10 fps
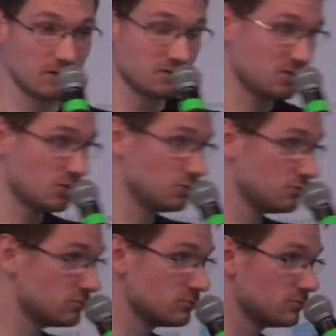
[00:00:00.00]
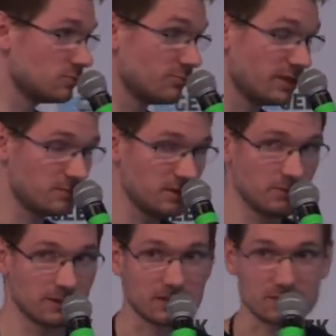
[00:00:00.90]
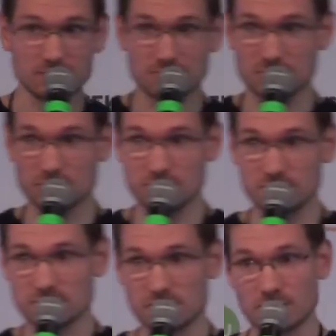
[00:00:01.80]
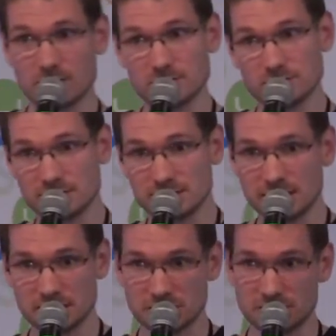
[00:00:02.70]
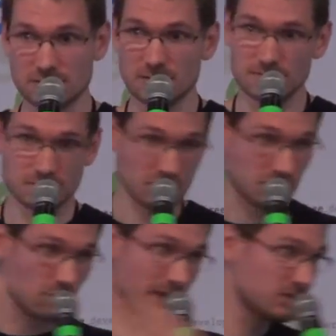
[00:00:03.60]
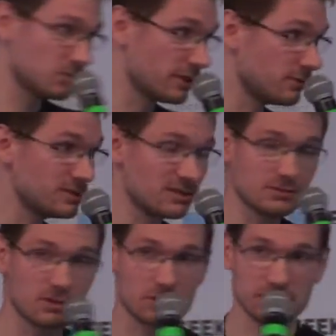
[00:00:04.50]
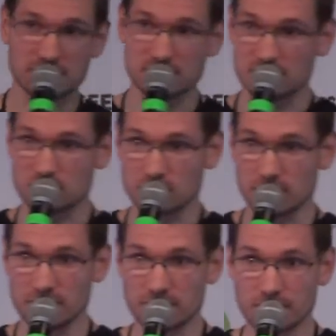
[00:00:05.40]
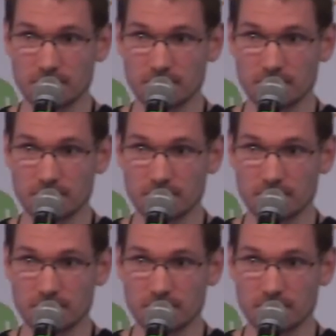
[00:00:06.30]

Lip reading: So maybe we can do the deletion right away without calling the network,